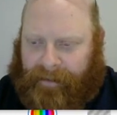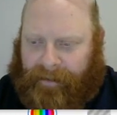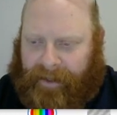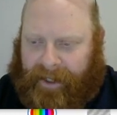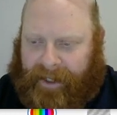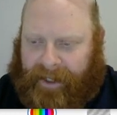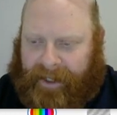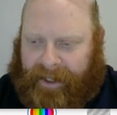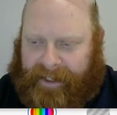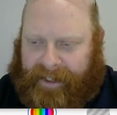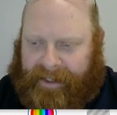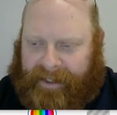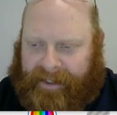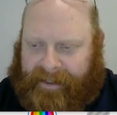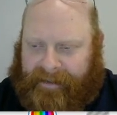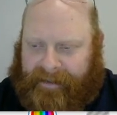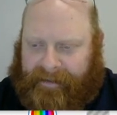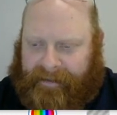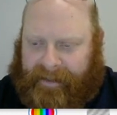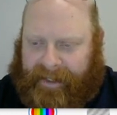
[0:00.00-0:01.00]

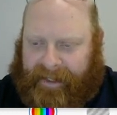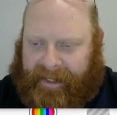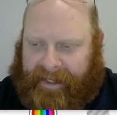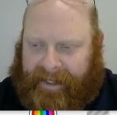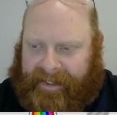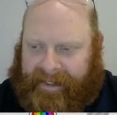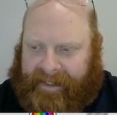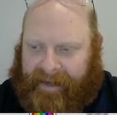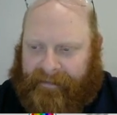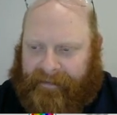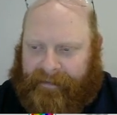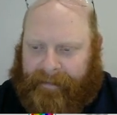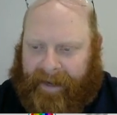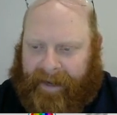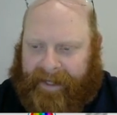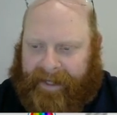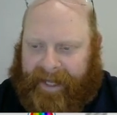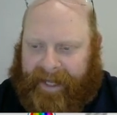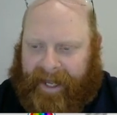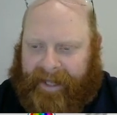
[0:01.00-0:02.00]
was 7
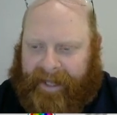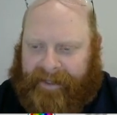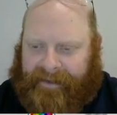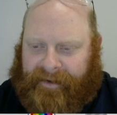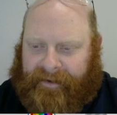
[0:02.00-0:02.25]
by 10.